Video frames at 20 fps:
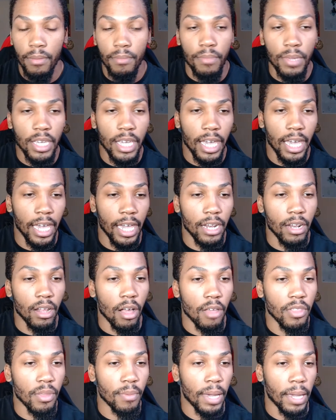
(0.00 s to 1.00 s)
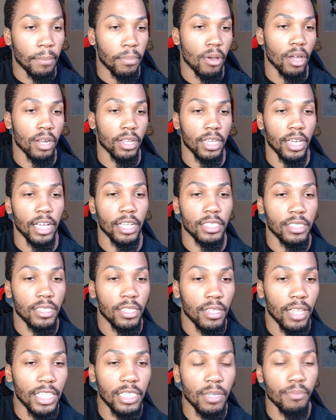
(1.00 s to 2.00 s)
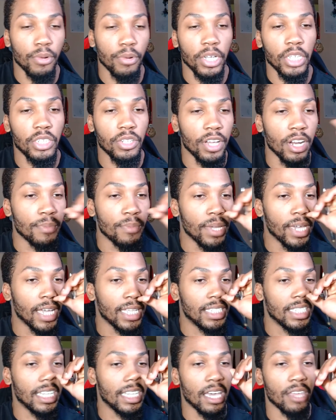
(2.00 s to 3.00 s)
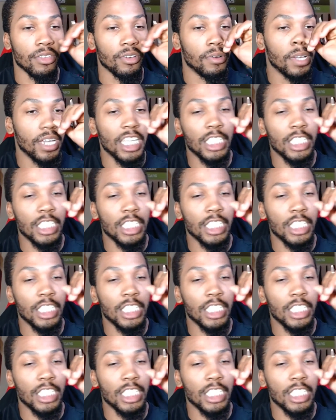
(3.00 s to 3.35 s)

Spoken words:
Meathead on the Mic podcast. Let's embrace your inner meathead together.